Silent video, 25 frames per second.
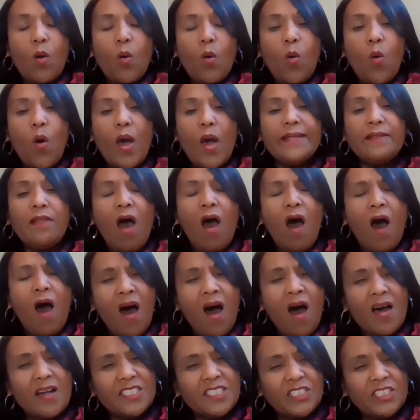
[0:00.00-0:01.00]
quite
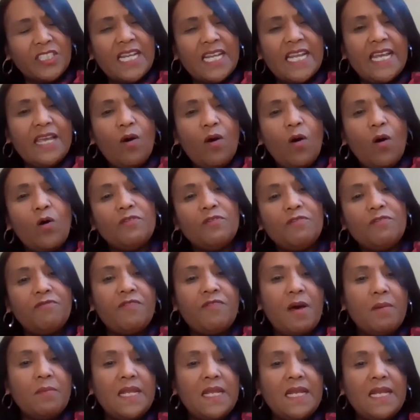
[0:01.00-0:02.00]
harshly on
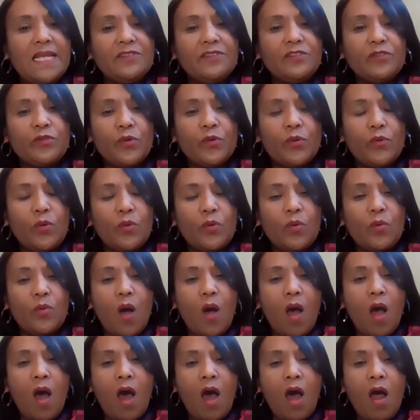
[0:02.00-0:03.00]
families who
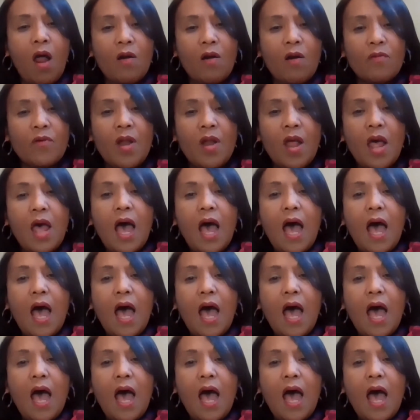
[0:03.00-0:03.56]
are